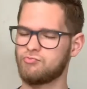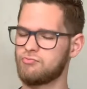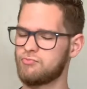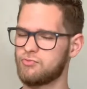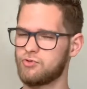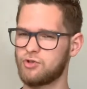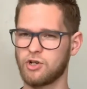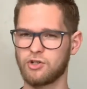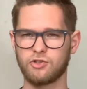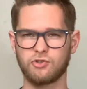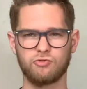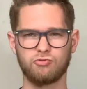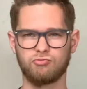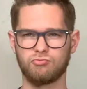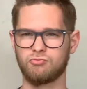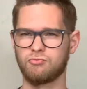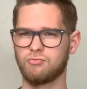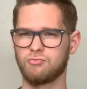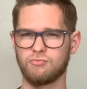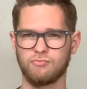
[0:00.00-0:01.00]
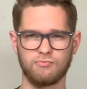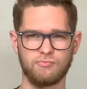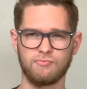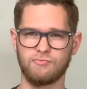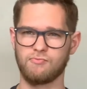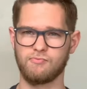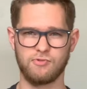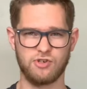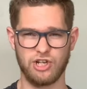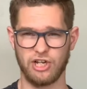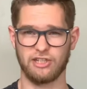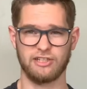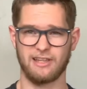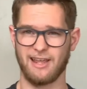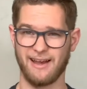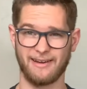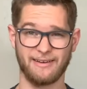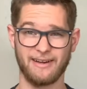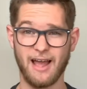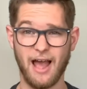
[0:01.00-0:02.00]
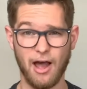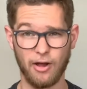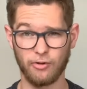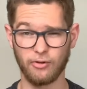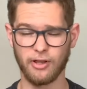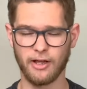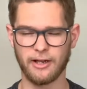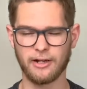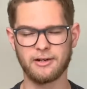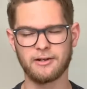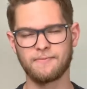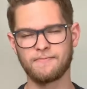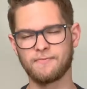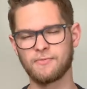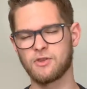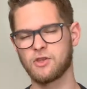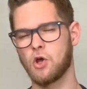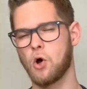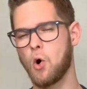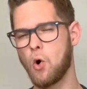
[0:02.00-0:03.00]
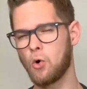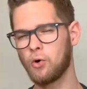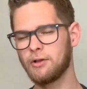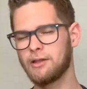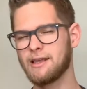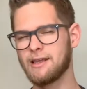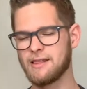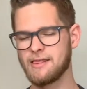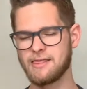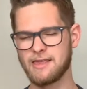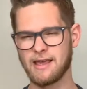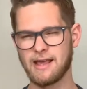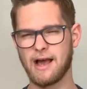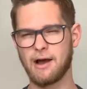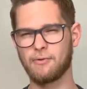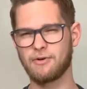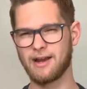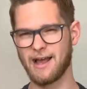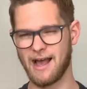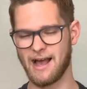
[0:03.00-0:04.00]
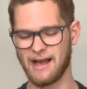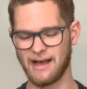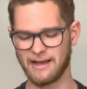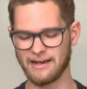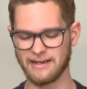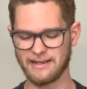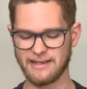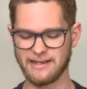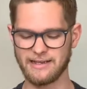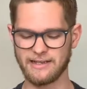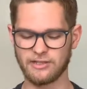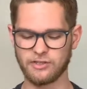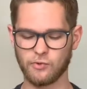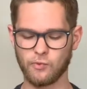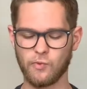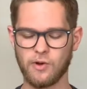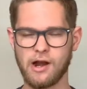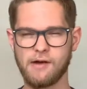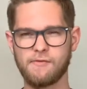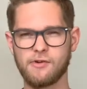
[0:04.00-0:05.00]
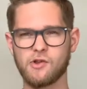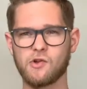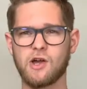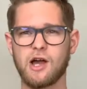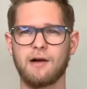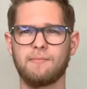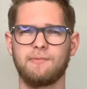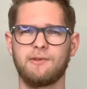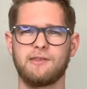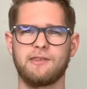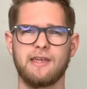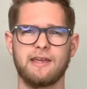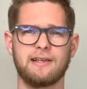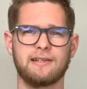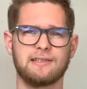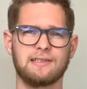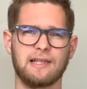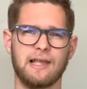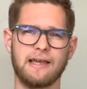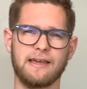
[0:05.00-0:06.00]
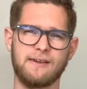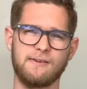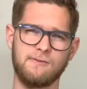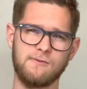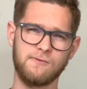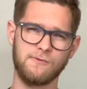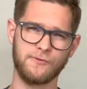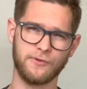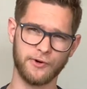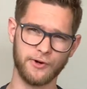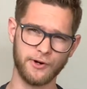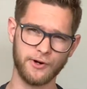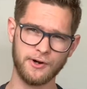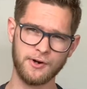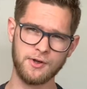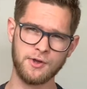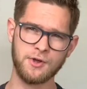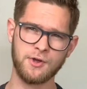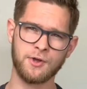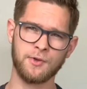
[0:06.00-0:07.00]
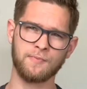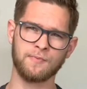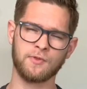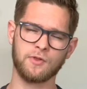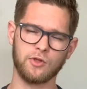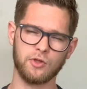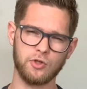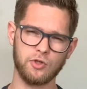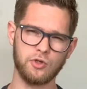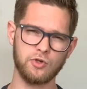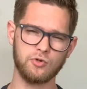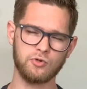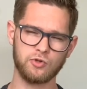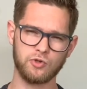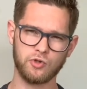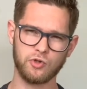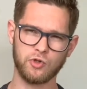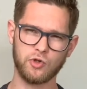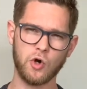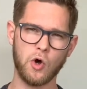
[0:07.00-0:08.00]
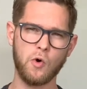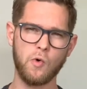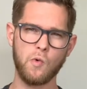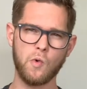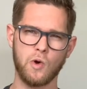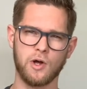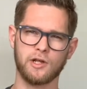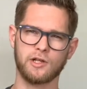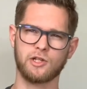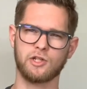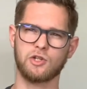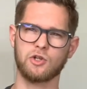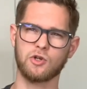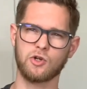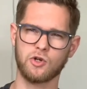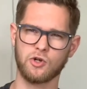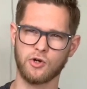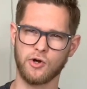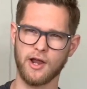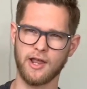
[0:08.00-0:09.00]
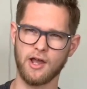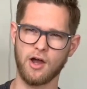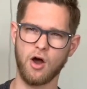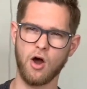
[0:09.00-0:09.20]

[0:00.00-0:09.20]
just that, outline. The only thing I would add is whenever you come to things like fur, you don't want to create